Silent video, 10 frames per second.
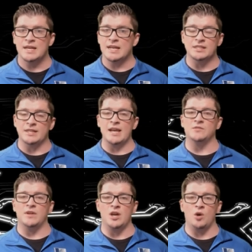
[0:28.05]
In today's
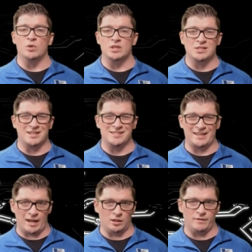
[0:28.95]
video, we're
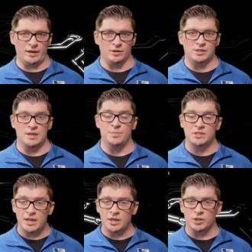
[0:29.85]
discussing elevators, in
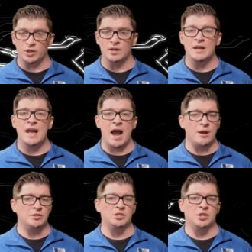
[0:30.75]
particular, how
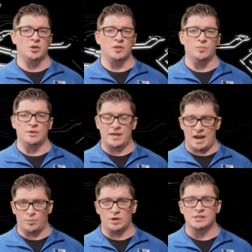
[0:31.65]
to secure them with
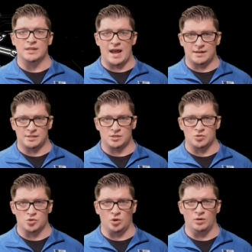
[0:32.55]
cameras and access
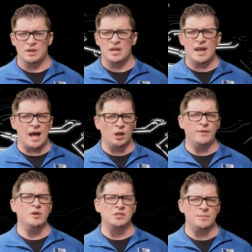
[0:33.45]
control.
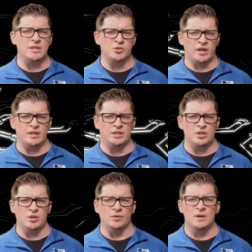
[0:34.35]
Elevators can be tricky to
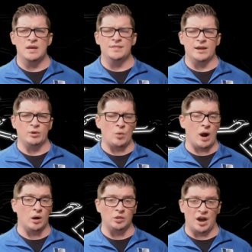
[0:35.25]
do. They
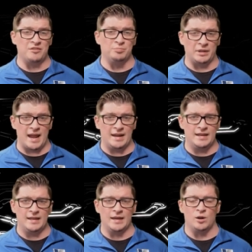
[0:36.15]
require a lot of
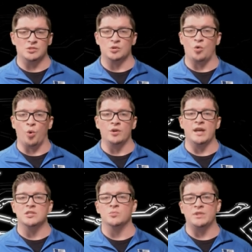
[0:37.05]
planning and also
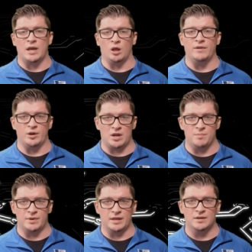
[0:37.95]
coordination with the elevator
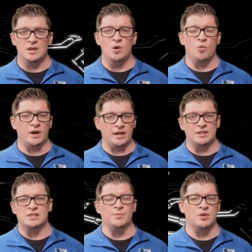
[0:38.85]
company. We'll get into
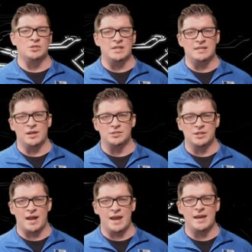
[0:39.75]
some of those details
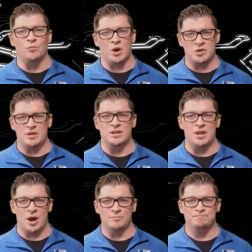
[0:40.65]
today and what you need to
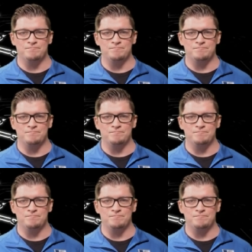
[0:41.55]
know.